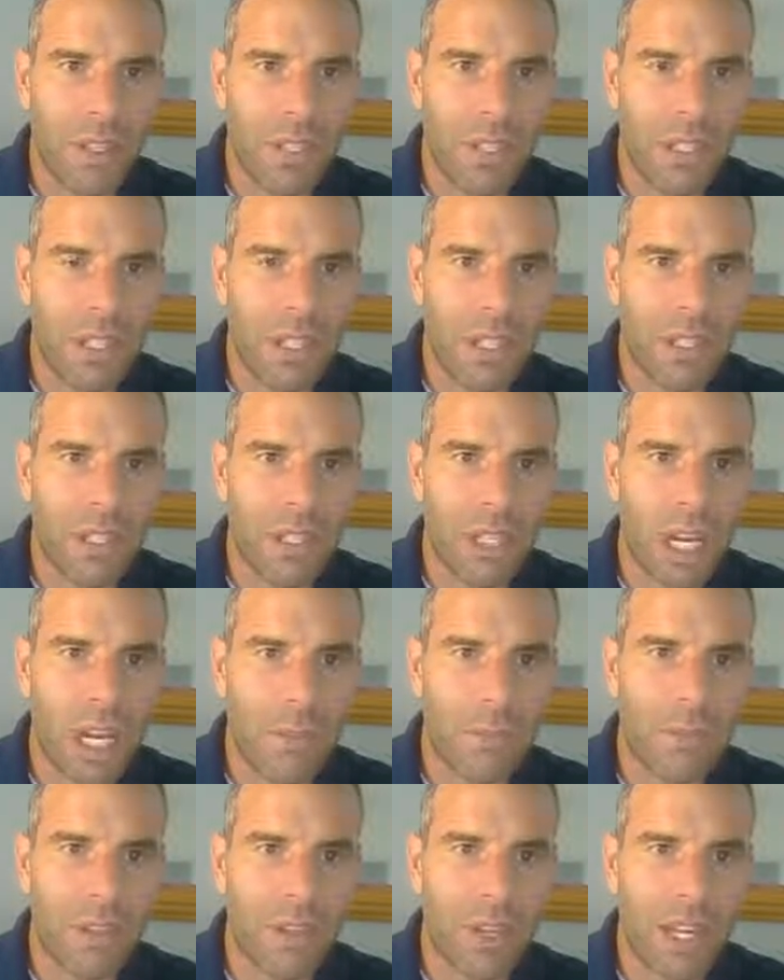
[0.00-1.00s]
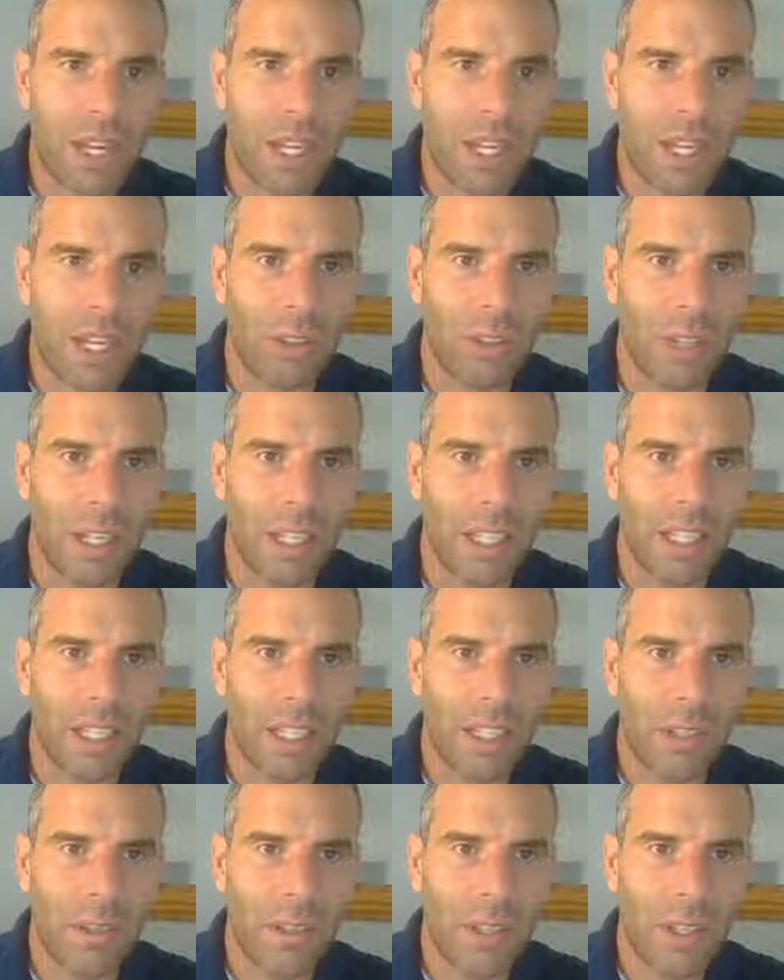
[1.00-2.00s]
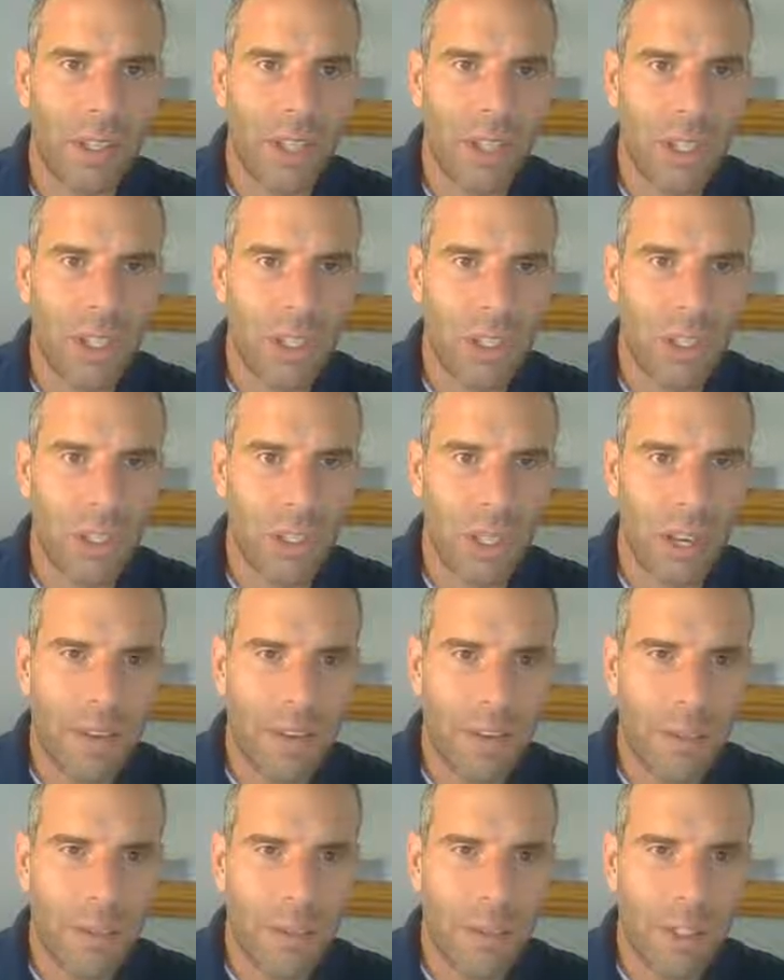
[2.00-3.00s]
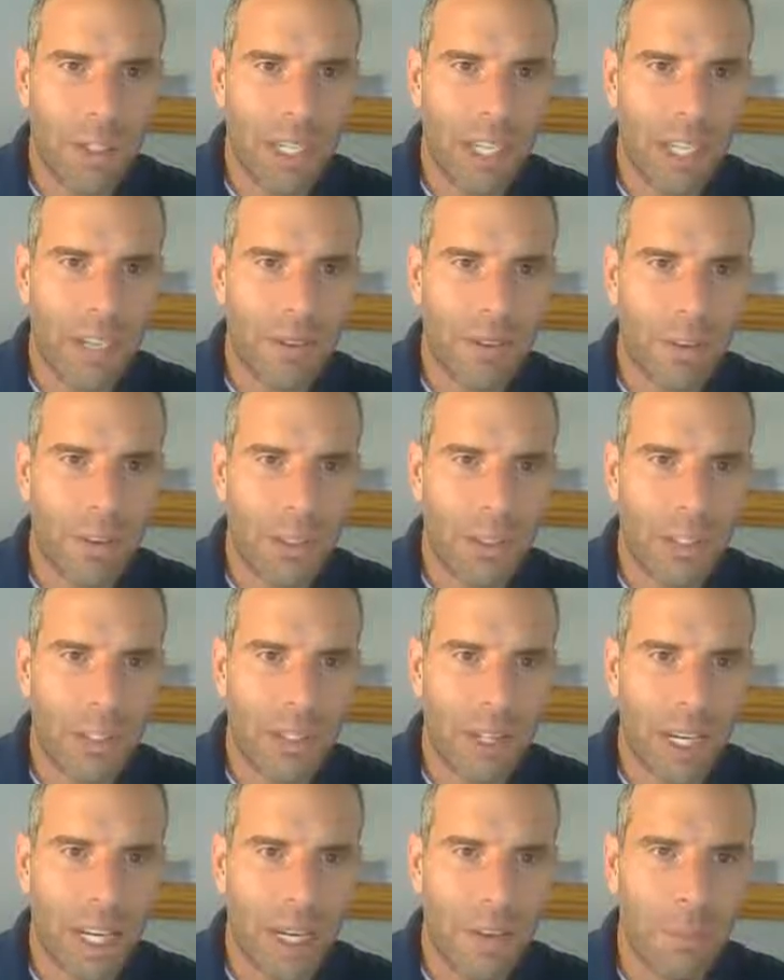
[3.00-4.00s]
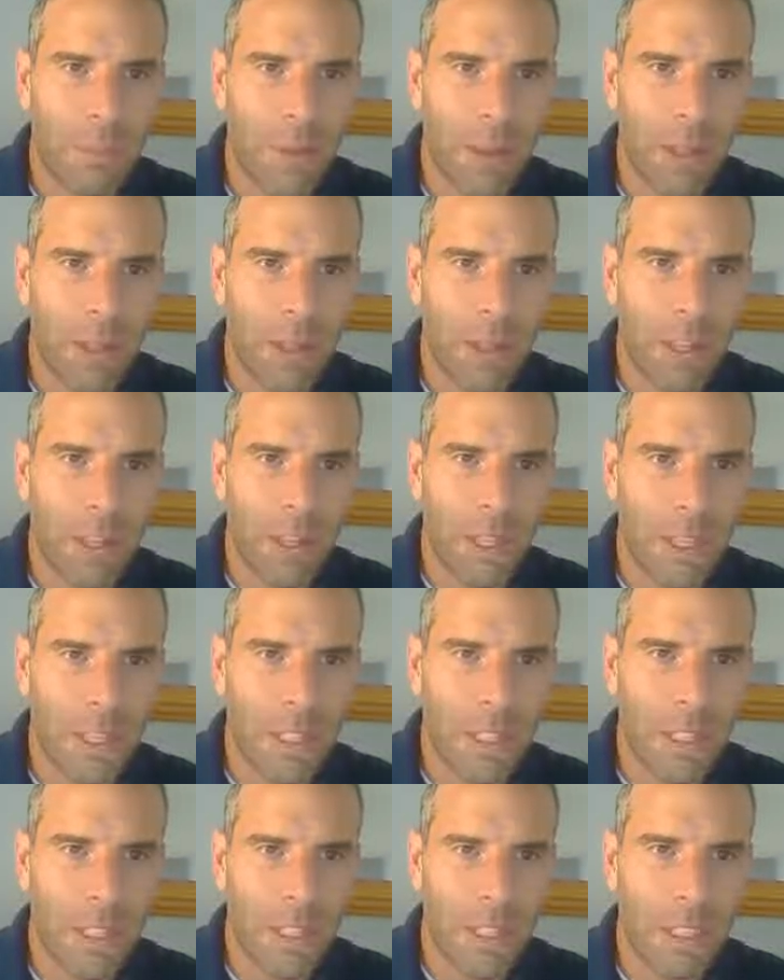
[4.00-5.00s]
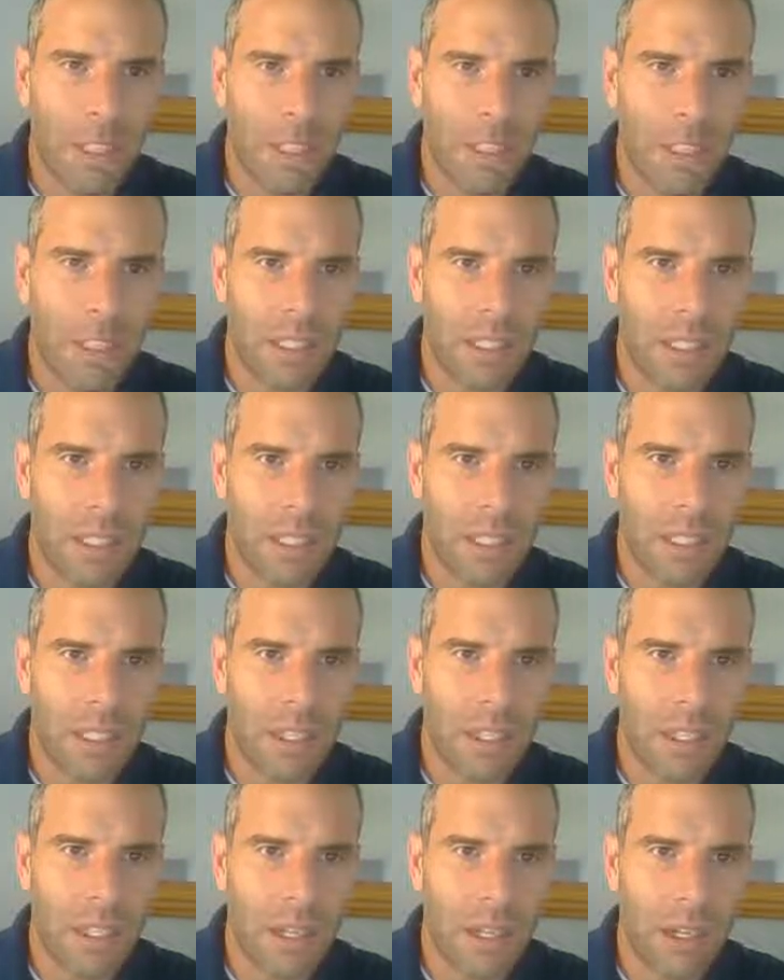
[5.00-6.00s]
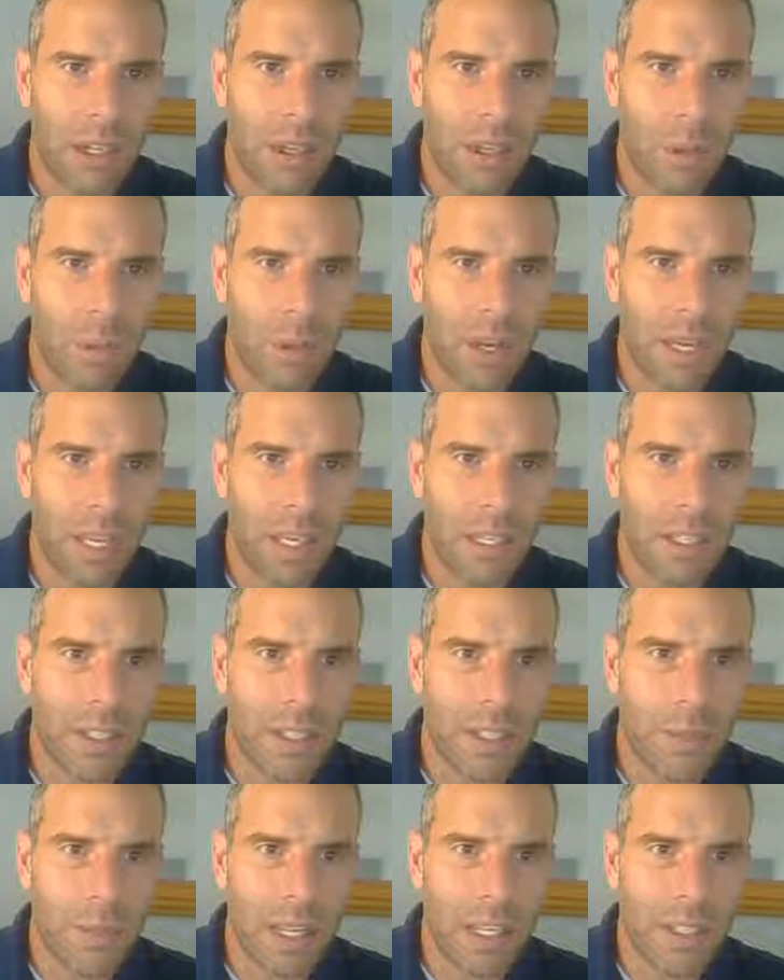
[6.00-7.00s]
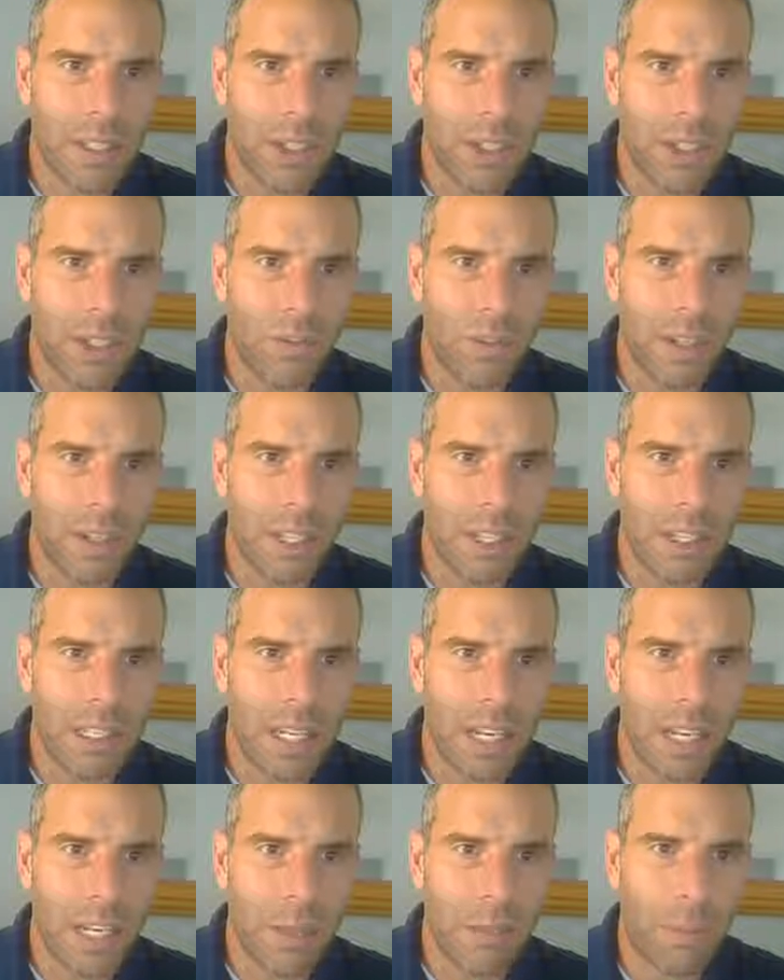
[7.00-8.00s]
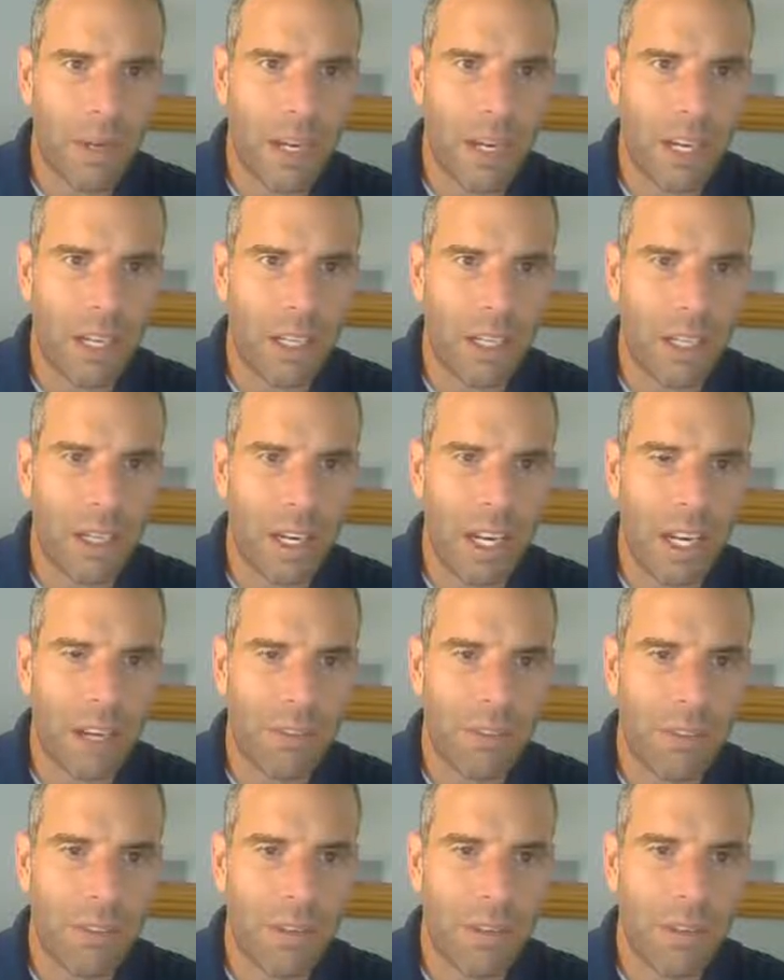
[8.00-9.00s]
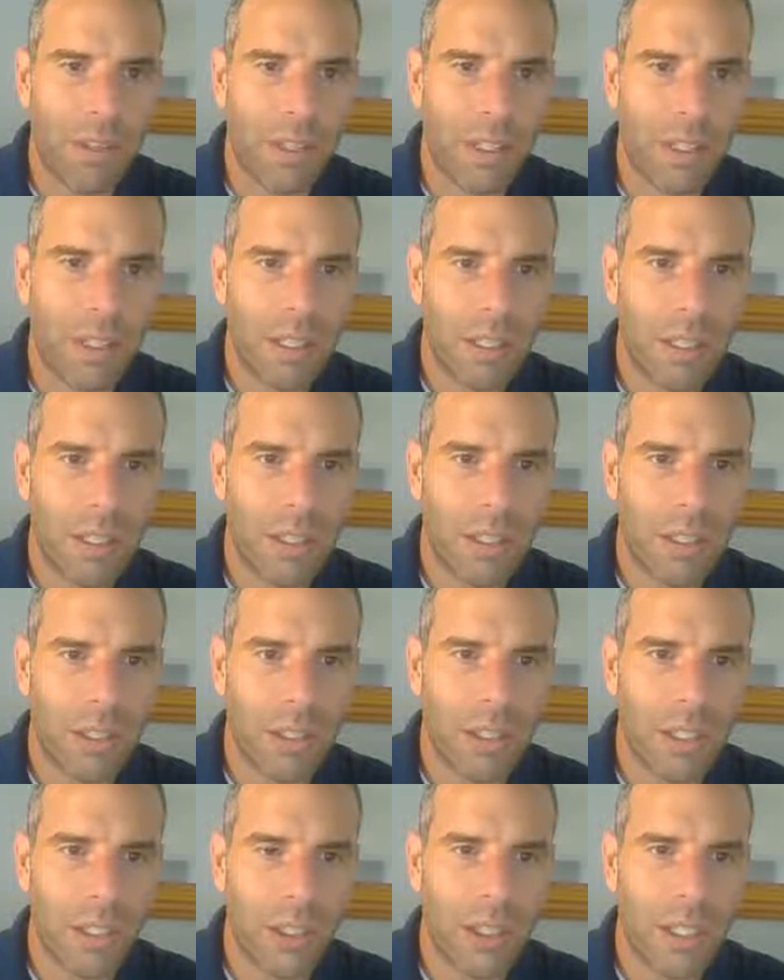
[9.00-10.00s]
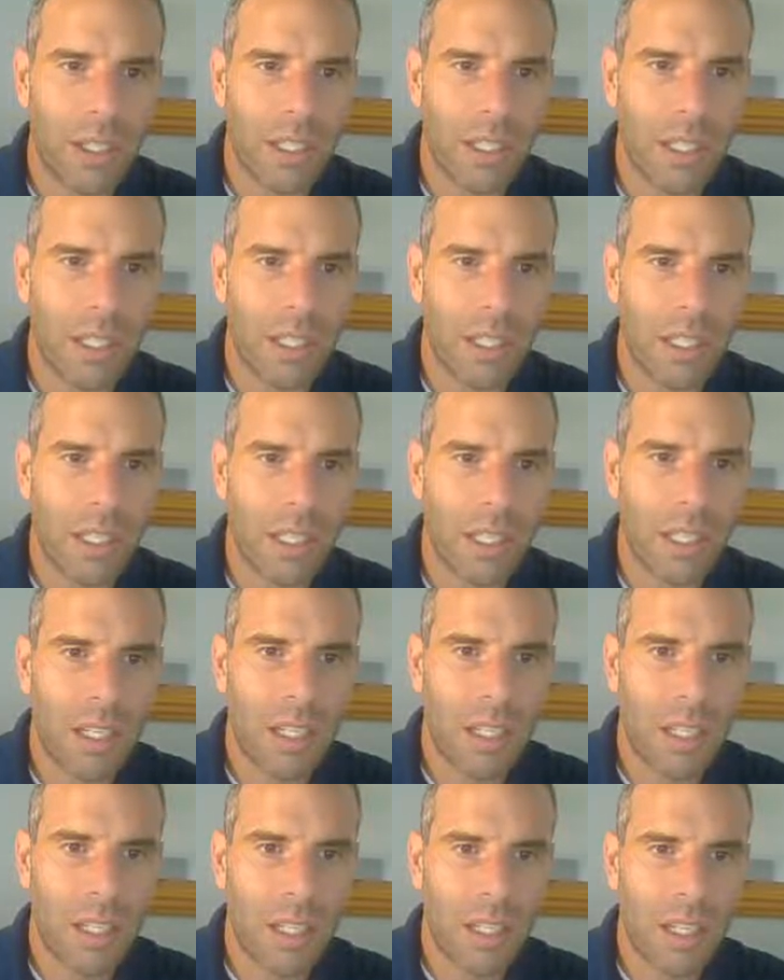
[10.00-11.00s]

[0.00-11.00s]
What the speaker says: of this top triangle right here. So you have to be real careful what you grab. This is the way to space over an entire paragraph. So you'll notice